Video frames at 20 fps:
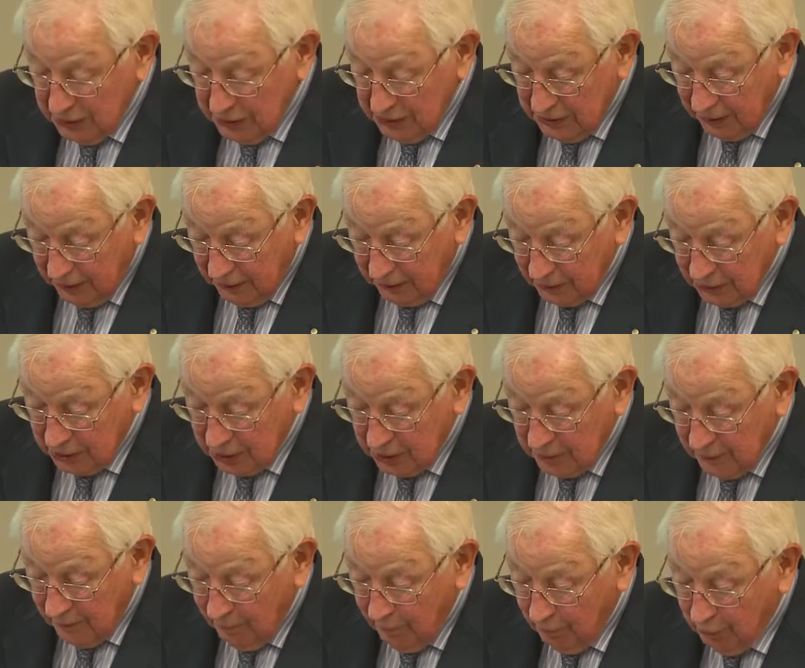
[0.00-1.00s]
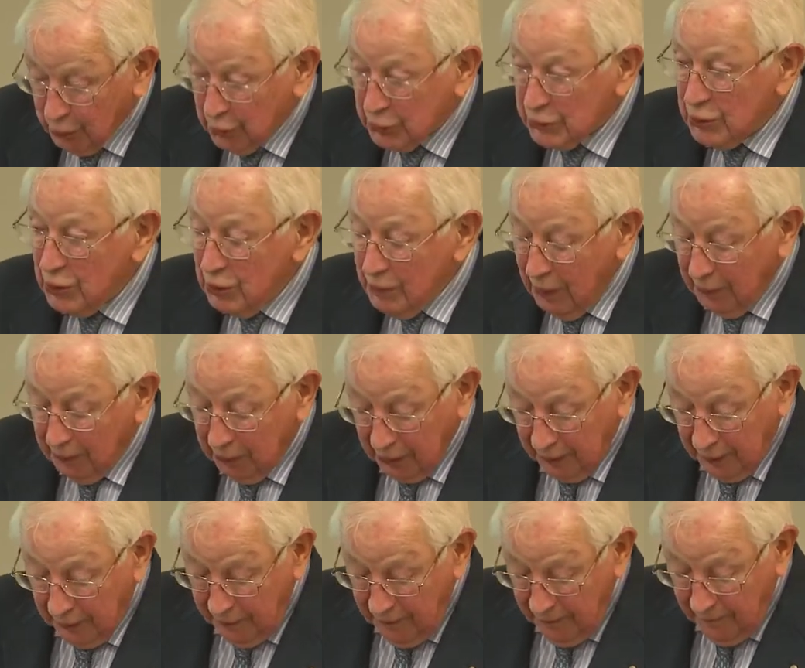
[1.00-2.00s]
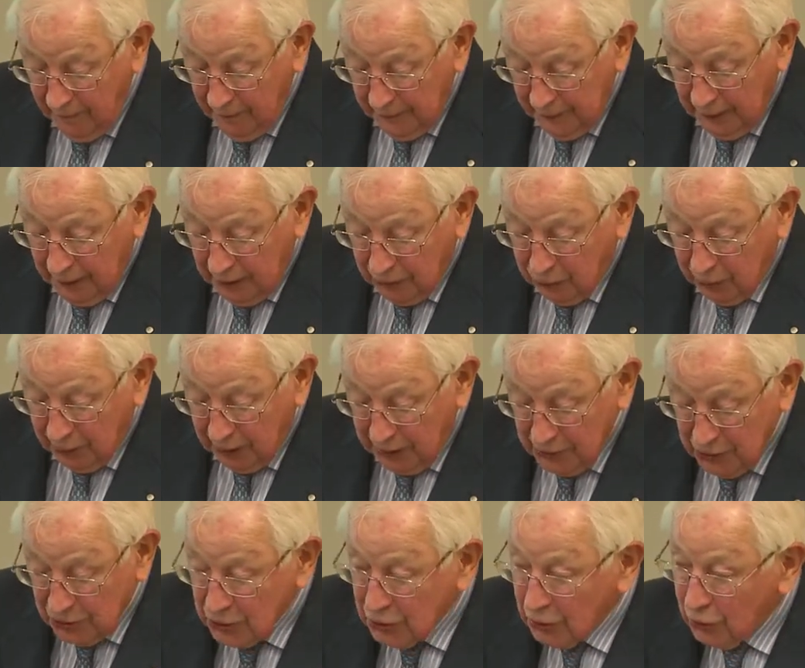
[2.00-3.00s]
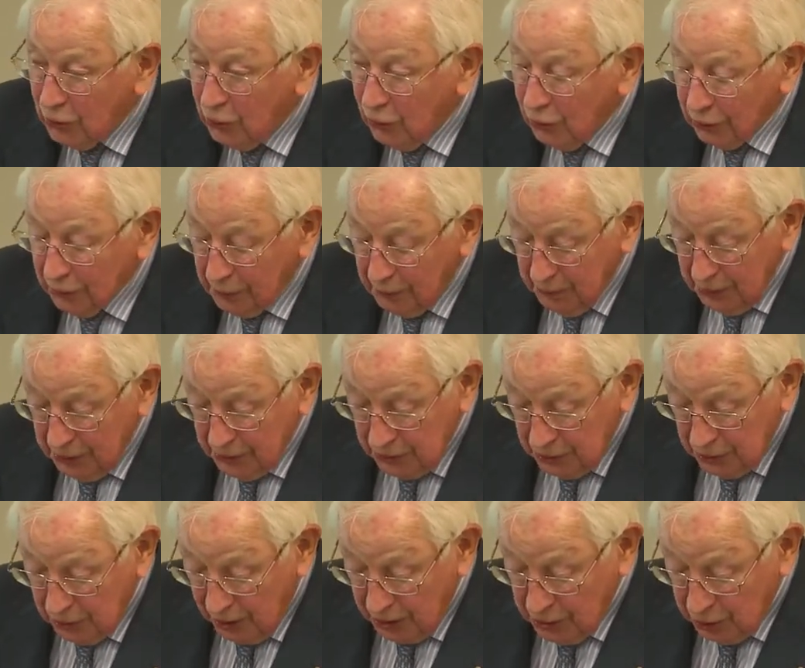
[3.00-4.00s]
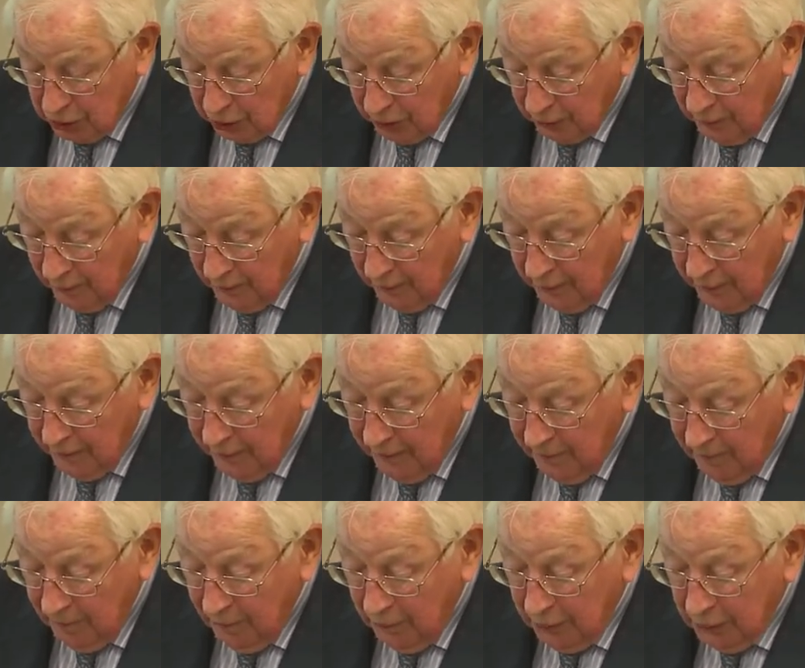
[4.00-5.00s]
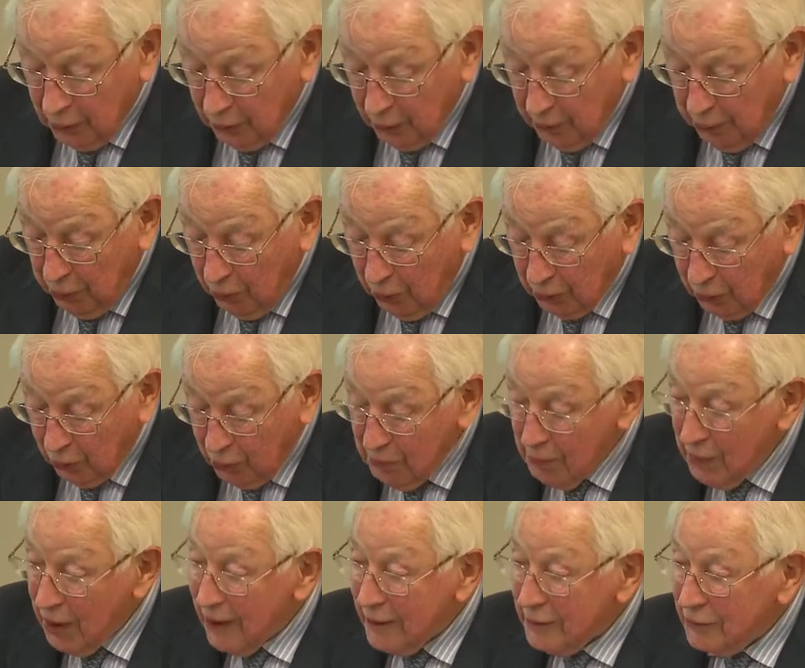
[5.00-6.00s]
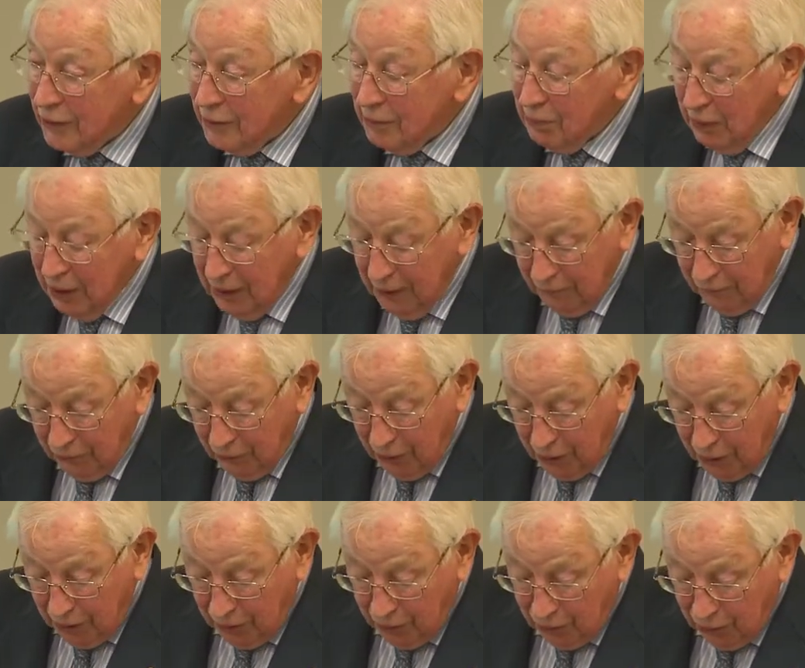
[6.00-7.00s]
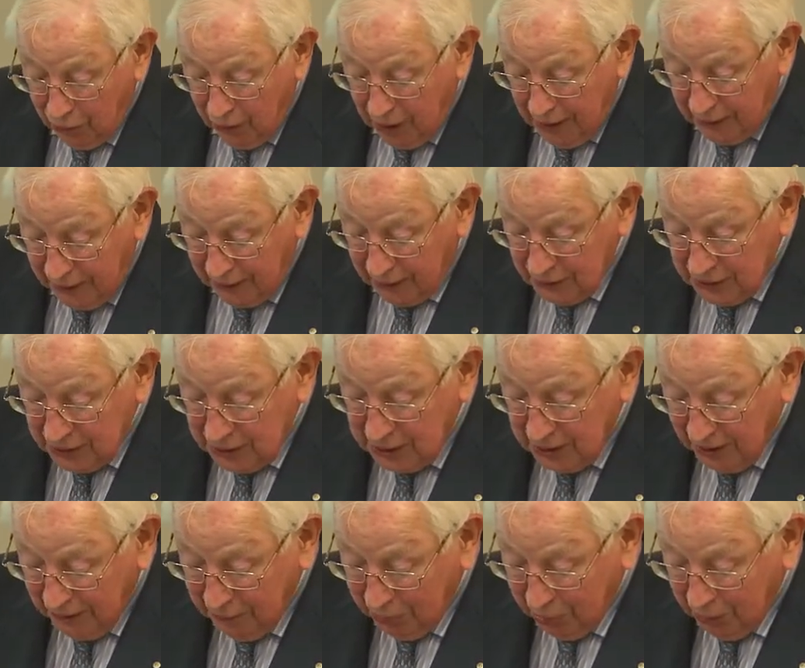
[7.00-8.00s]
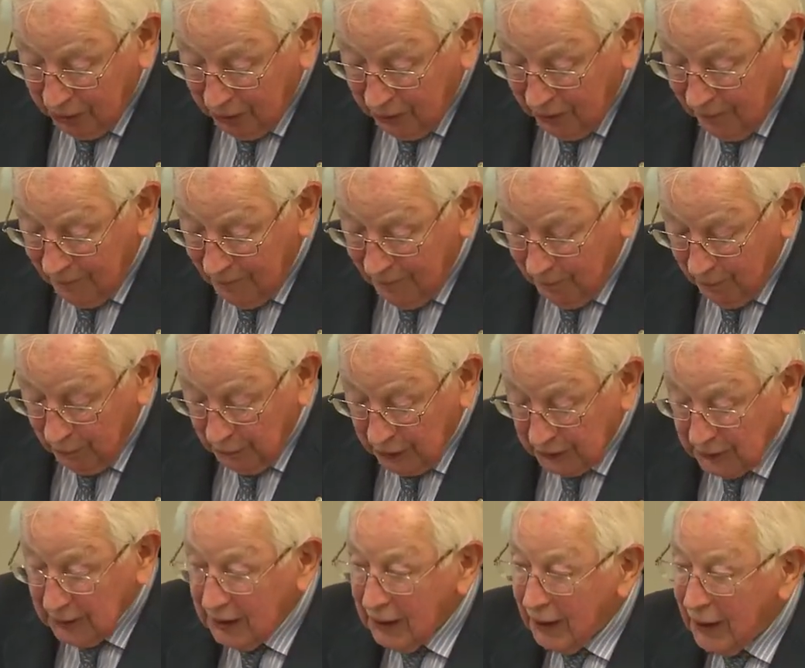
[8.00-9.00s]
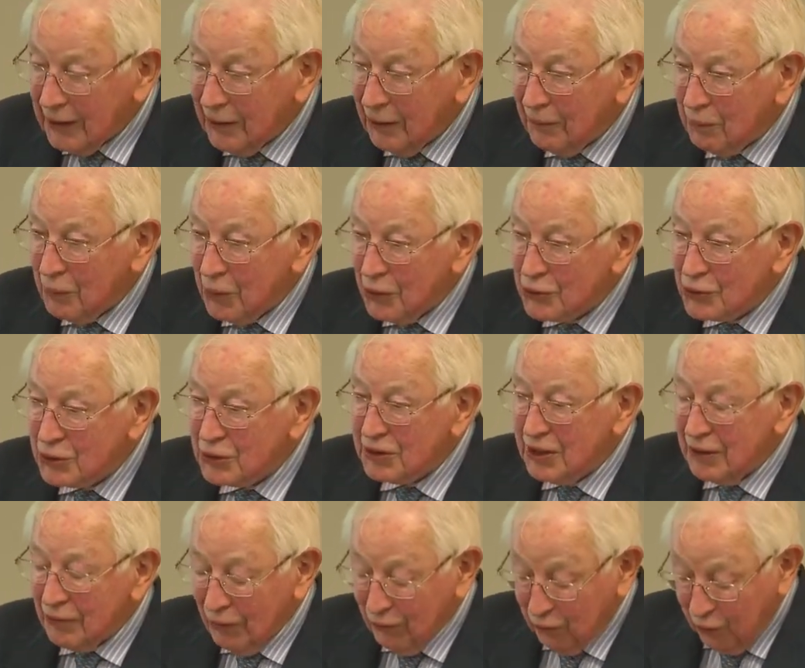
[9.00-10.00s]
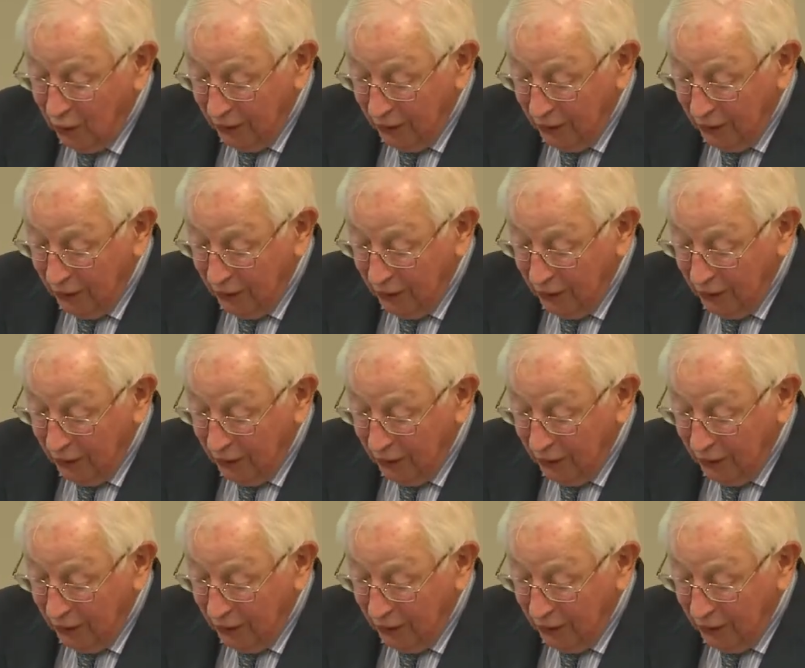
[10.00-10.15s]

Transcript: The report gave no details. Presumably, it relates to court administration. The report reminded me of Ronald Reagan's statement that the